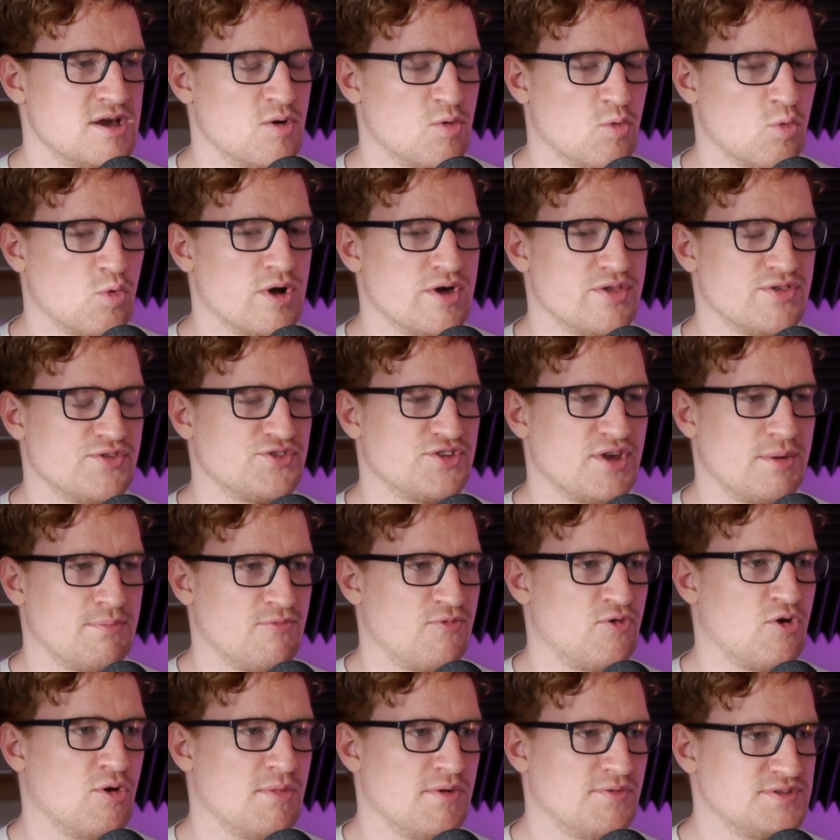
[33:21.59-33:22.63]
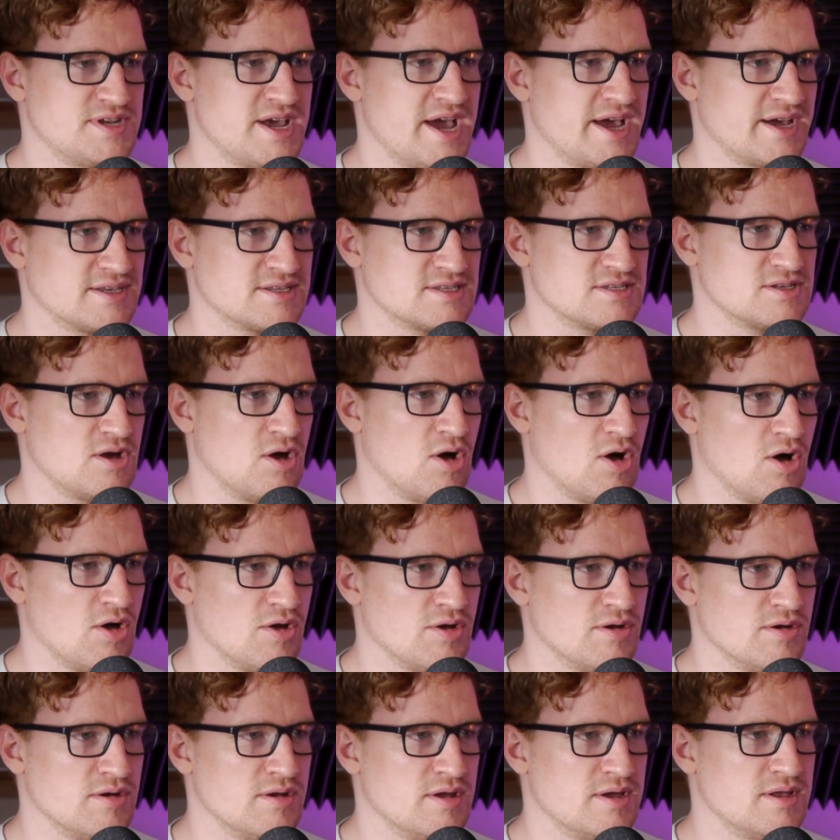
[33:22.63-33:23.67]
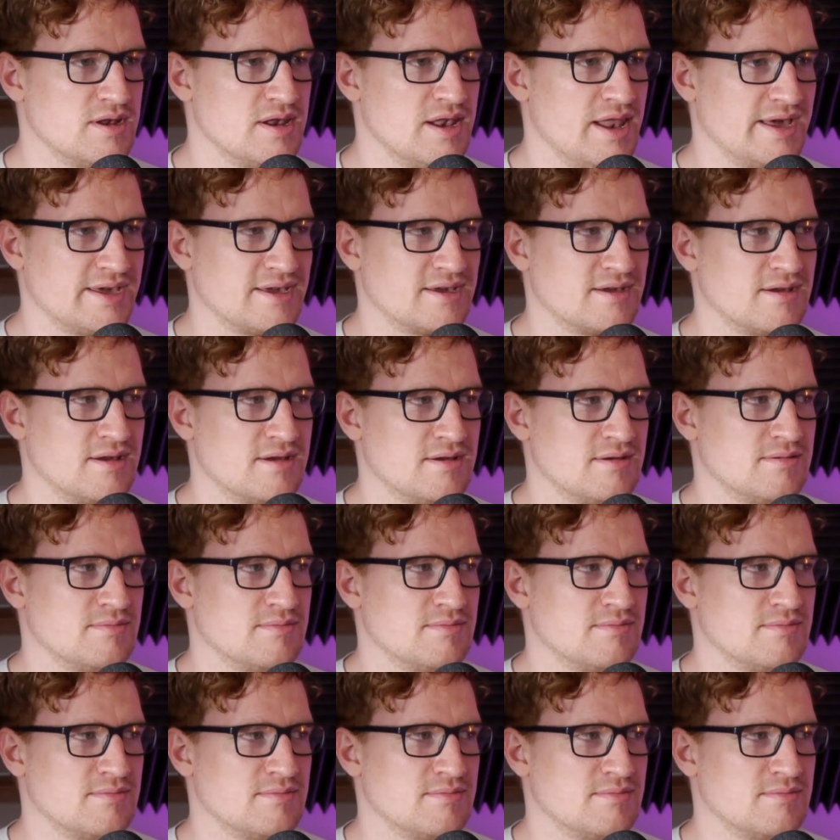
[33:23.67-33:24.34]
with some form of tax on like